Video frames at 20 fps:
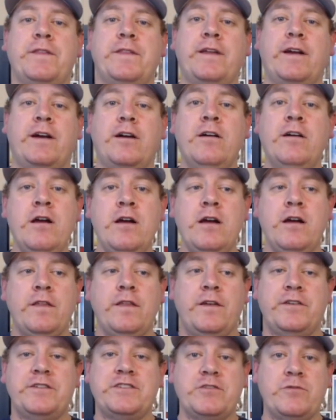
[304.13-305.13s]
their
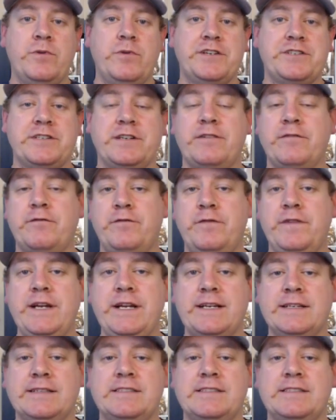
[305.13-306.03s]
tuition and fees.